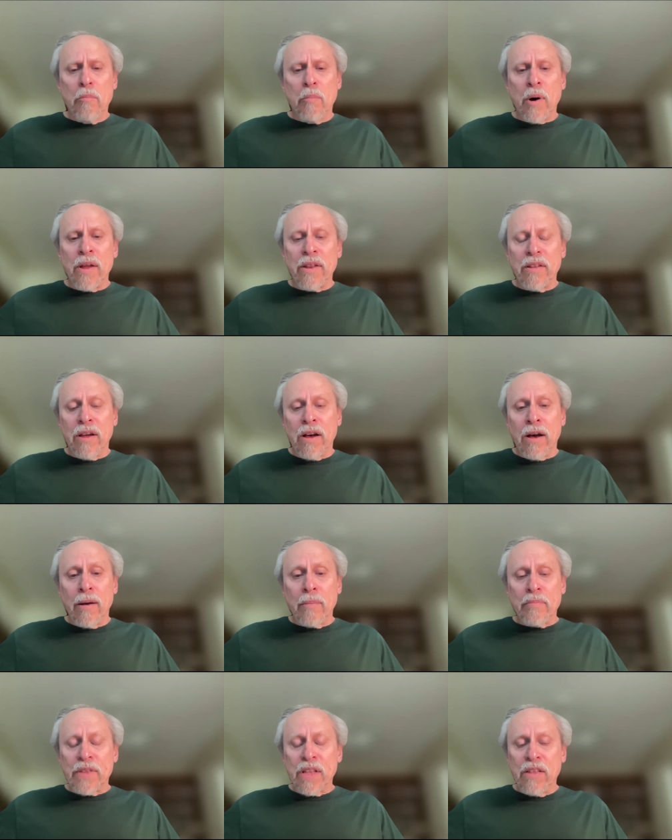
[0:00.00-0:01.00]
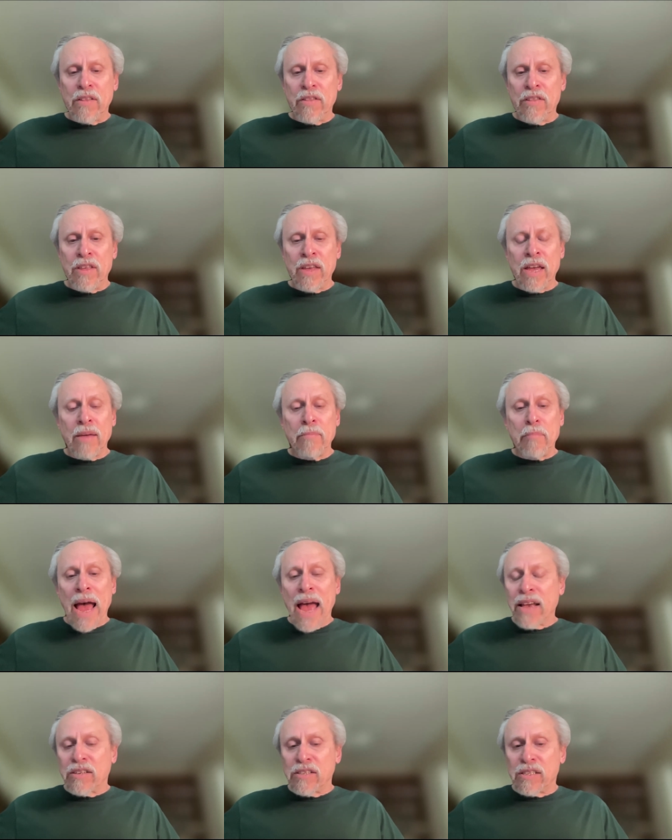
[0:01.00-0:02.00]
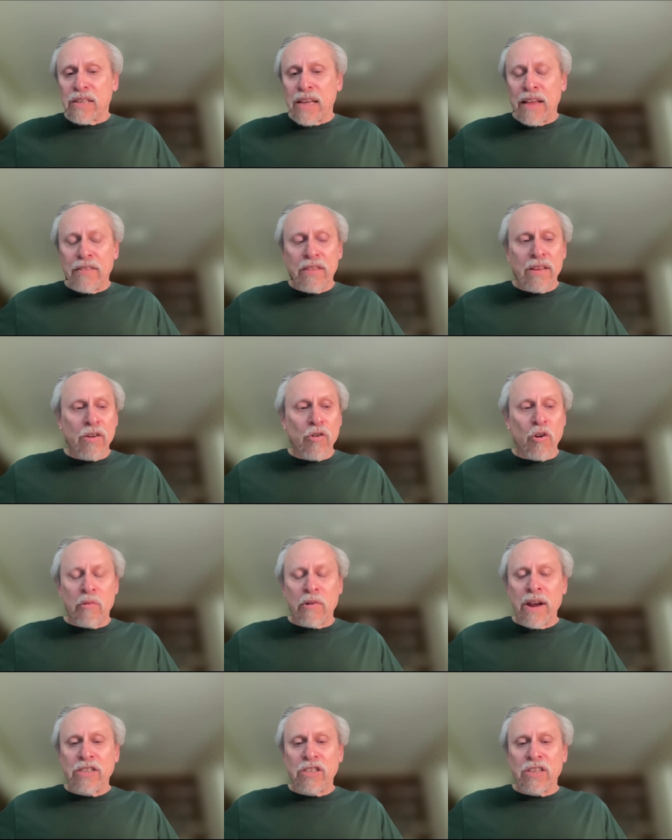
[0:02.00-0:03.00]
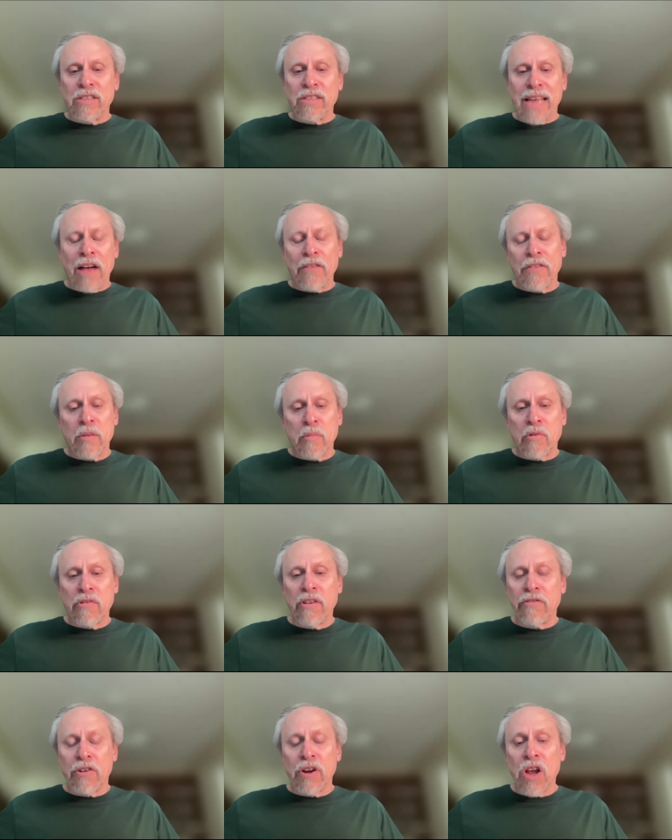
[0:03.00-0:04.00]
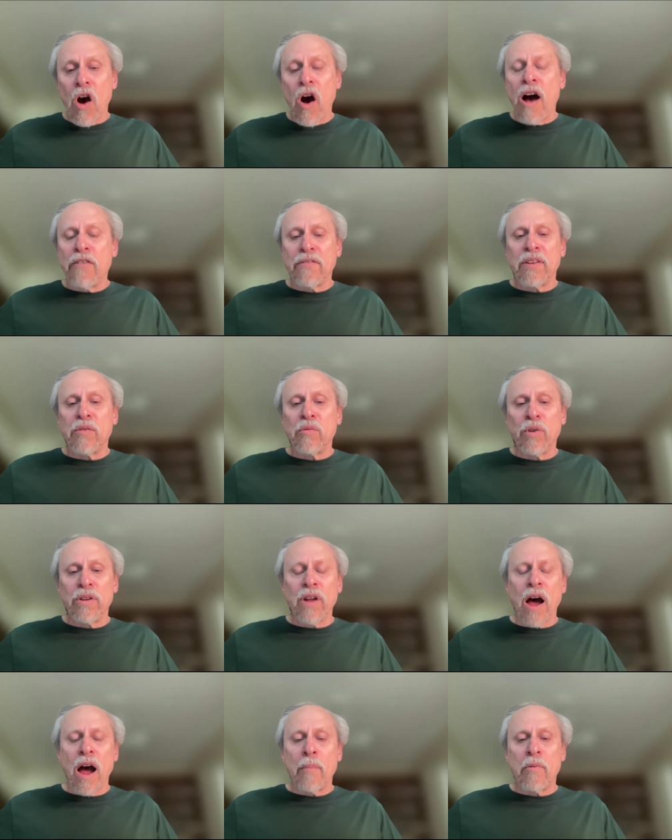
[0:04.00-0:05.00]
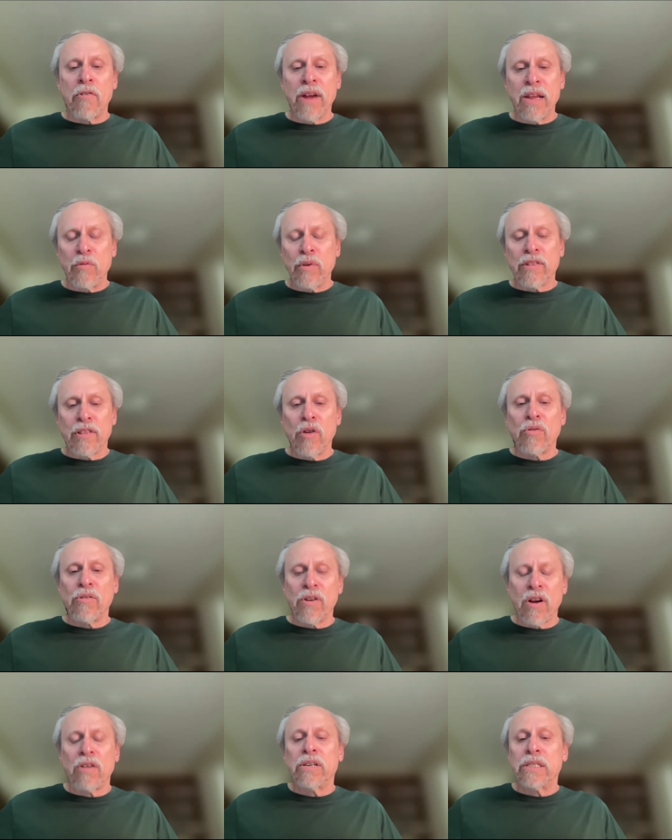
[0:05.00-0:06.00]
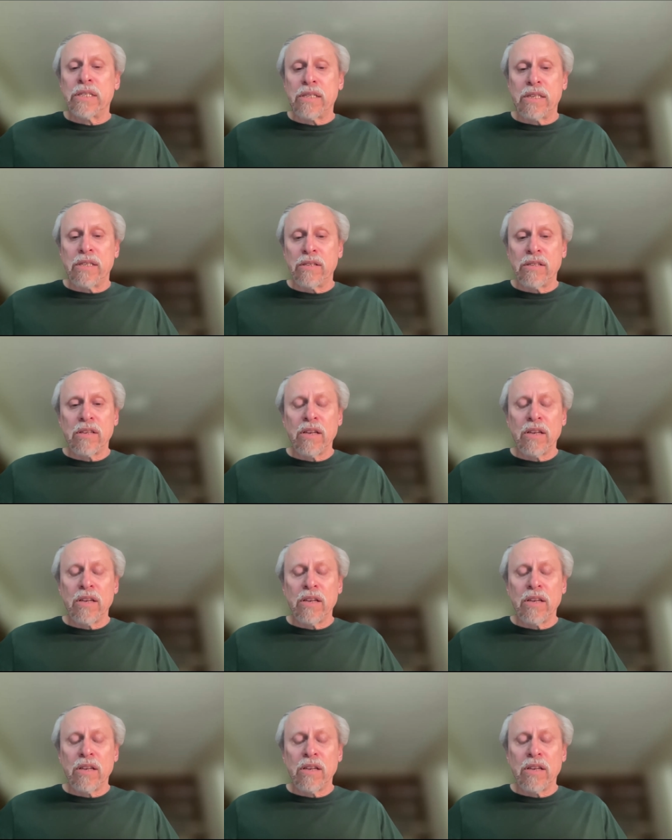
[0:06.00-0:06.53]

But the banks and the corporations out in the periphery often would operate with local currencies.